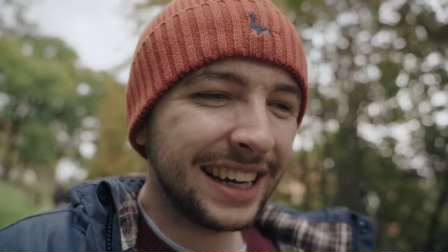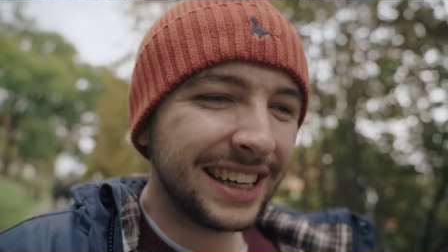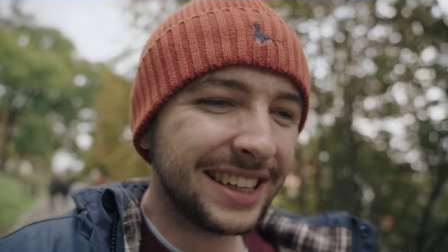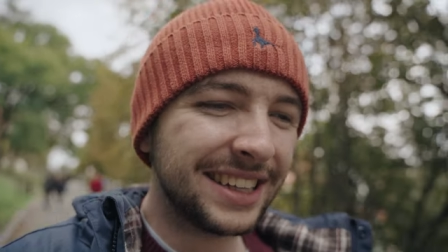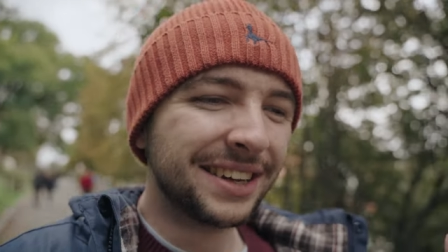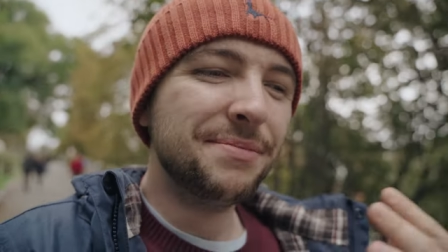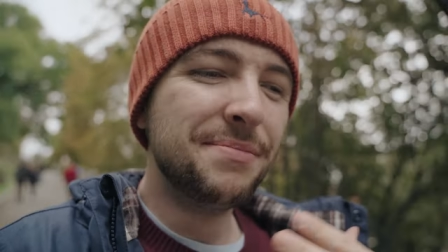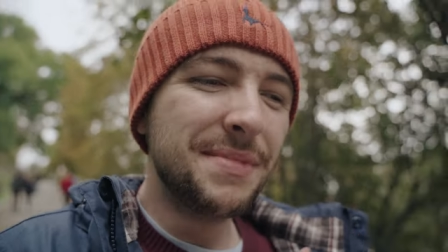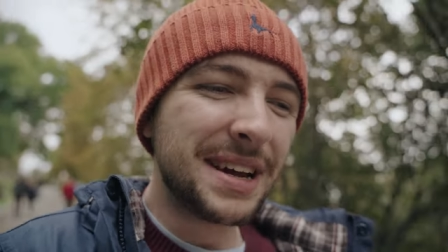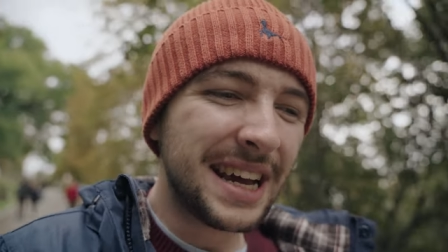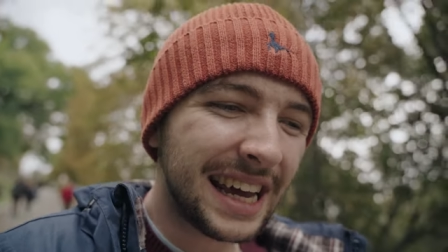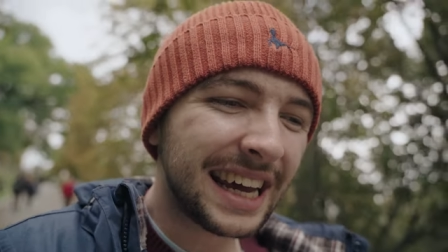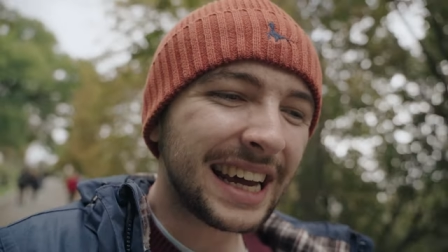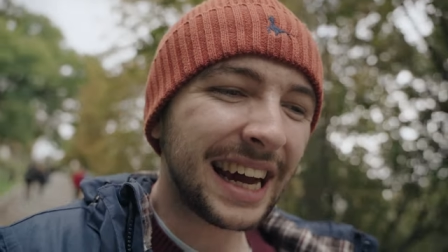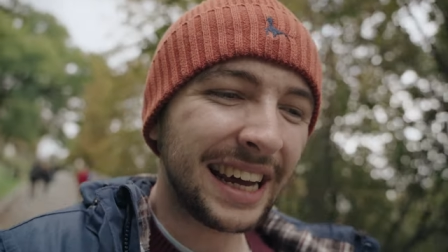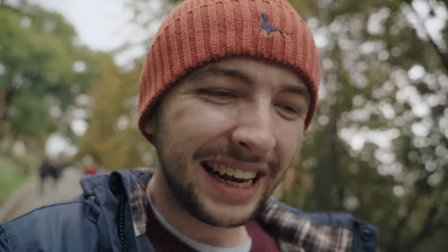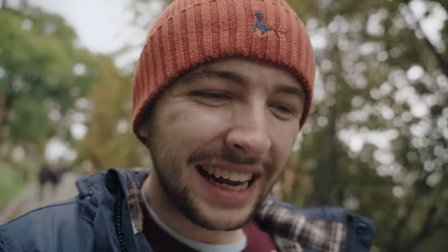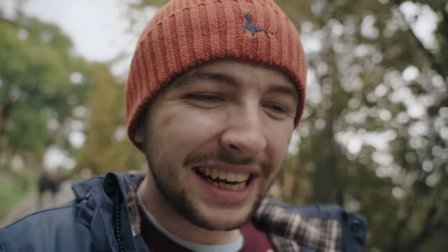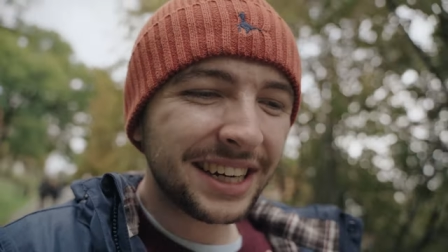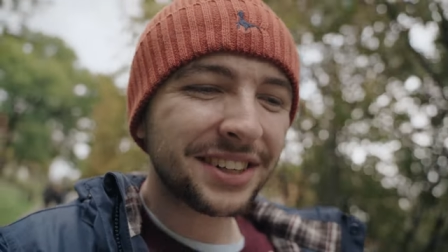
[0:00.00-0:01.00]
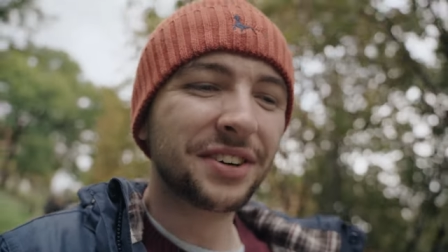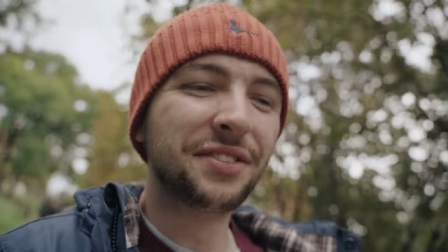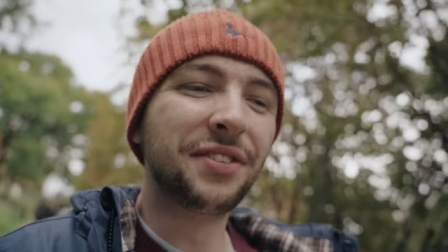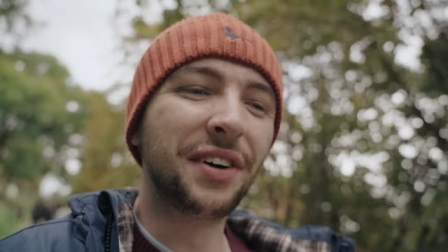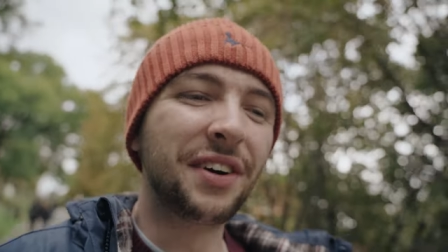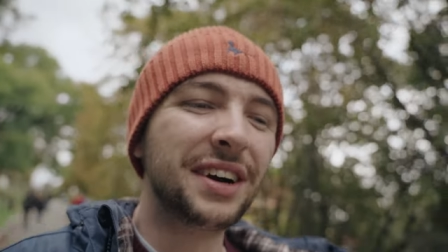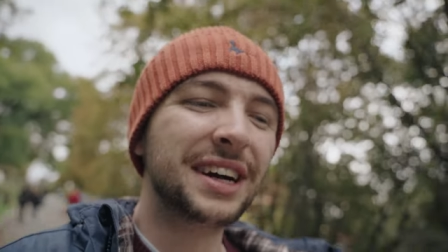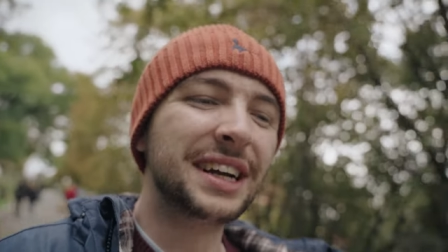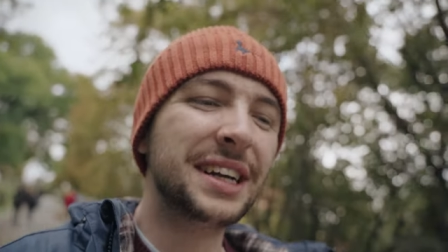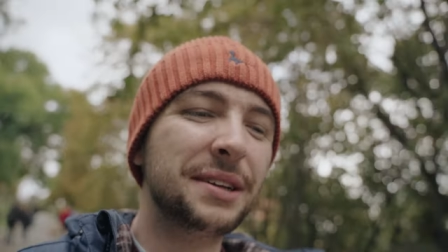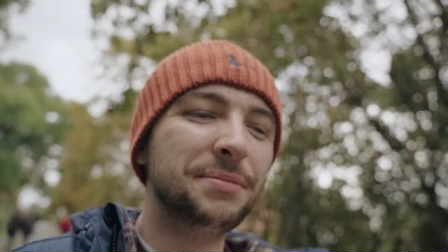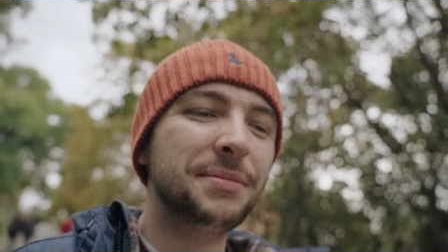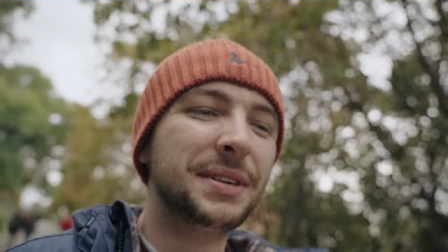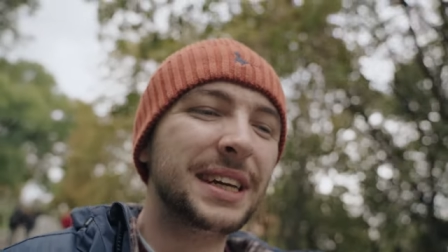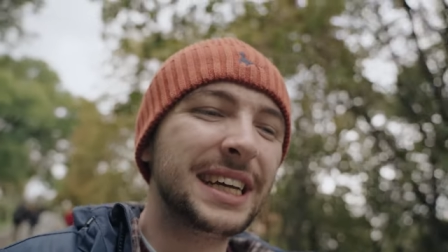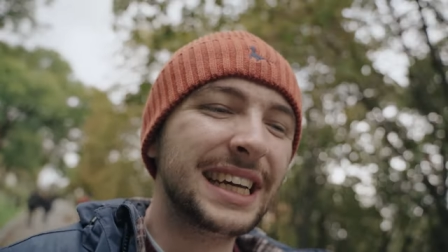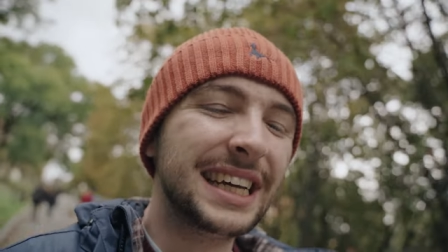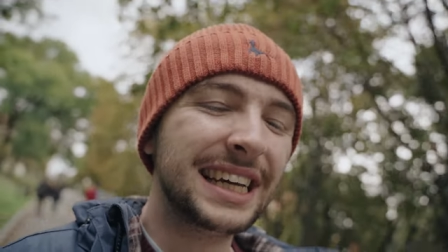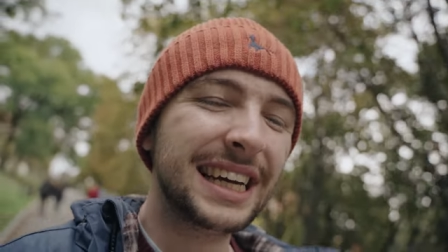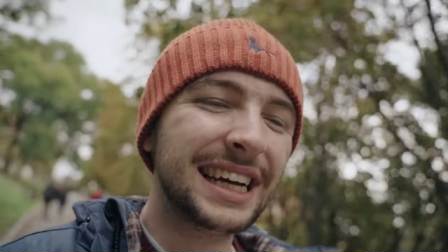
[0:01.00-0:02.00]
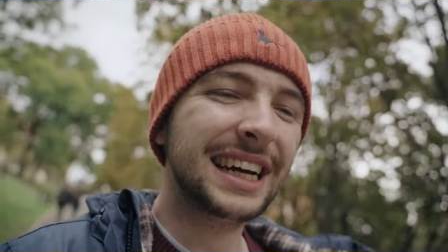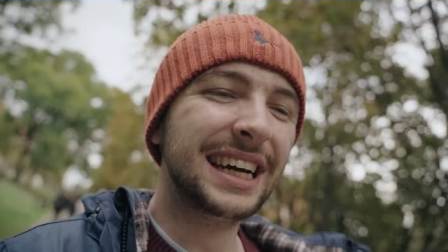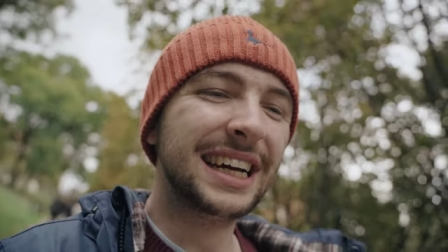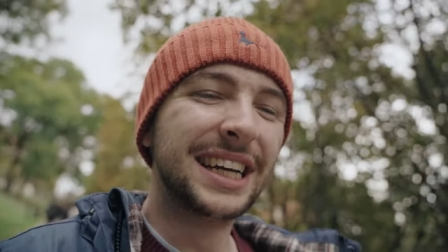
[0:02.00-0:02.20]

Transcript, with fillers: to make an introverted me